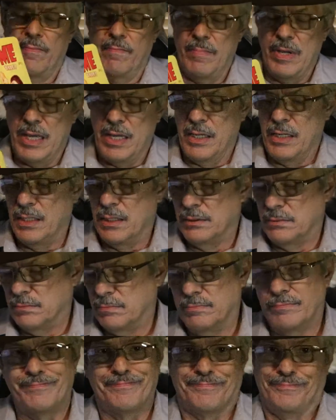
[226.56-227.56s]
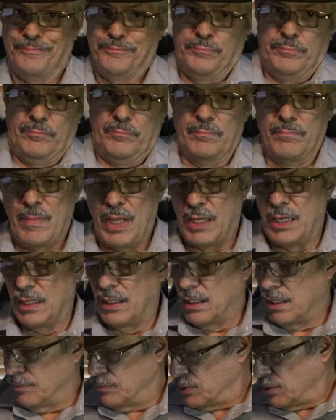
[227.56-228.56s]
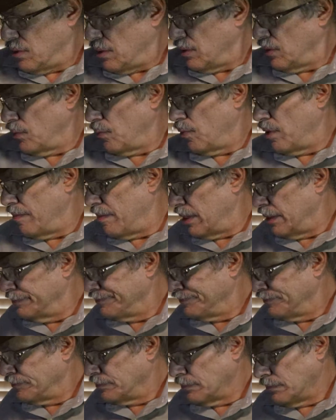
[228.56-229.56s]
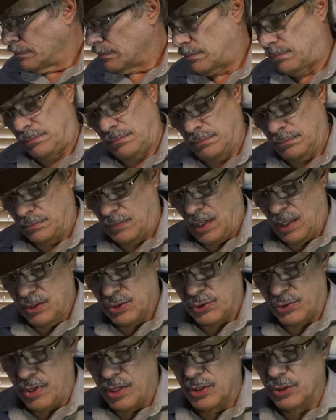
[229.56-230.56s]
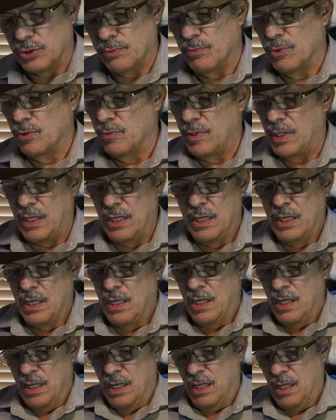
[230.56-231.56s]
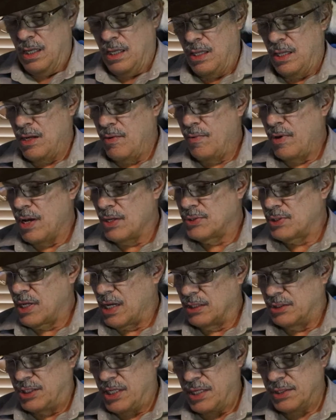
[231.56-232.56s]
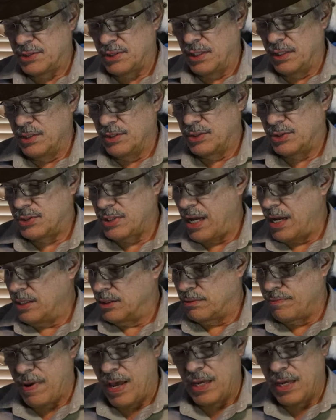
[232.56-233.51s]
the men and making love to all the women. Strange movie. And then we also got Tesla's Science